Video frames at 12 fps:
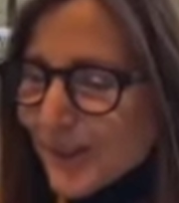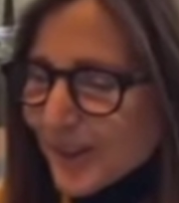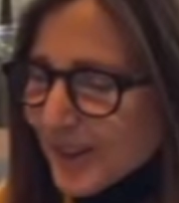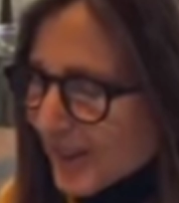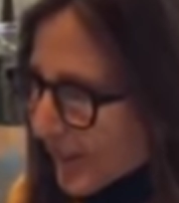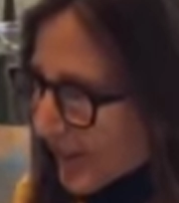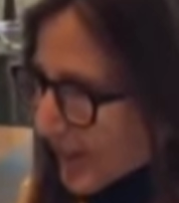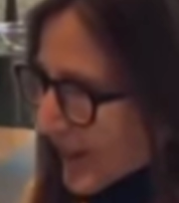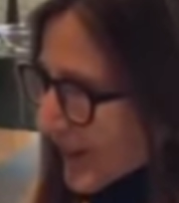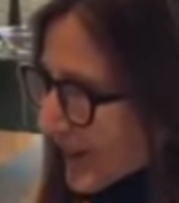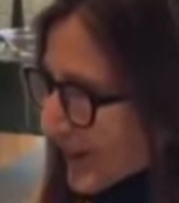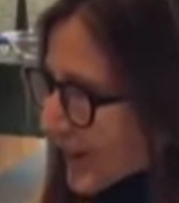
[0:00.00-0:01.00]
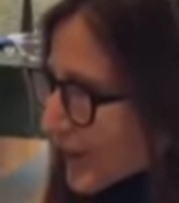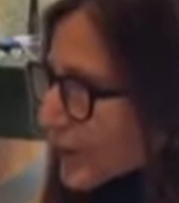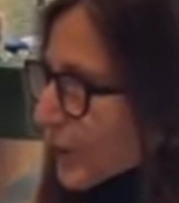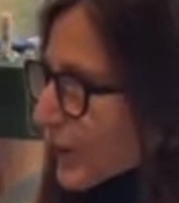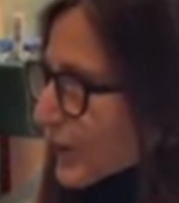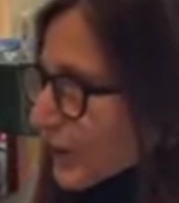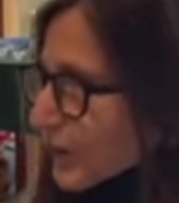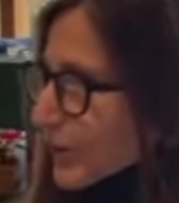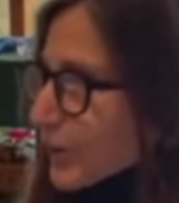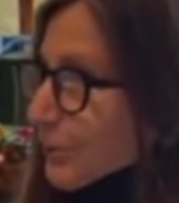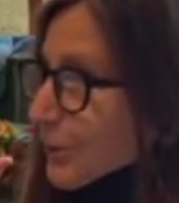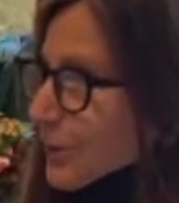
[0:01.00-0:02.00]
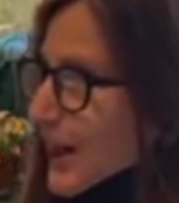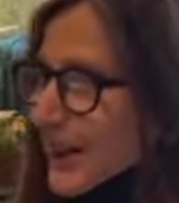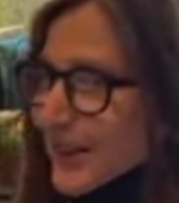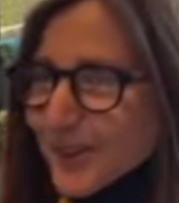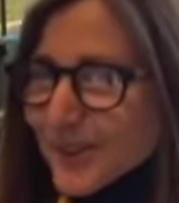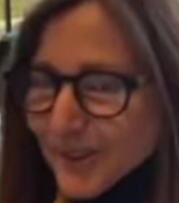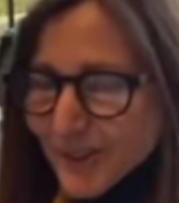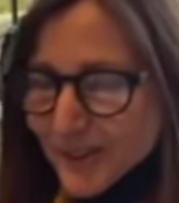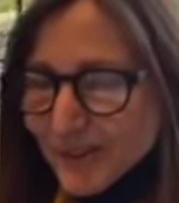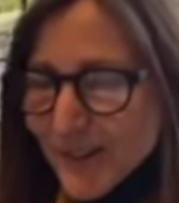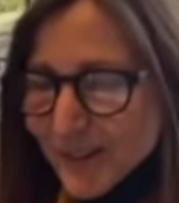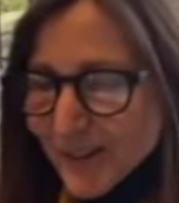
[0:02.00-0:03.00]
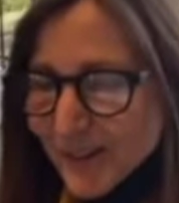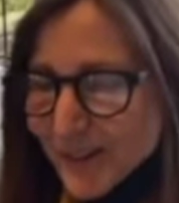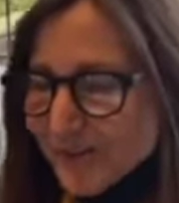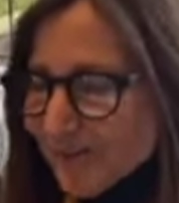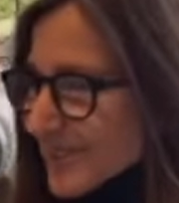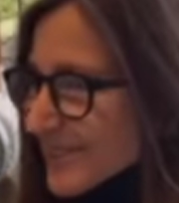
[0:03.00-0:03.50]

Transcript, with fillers: at these stories of supernatural intervention,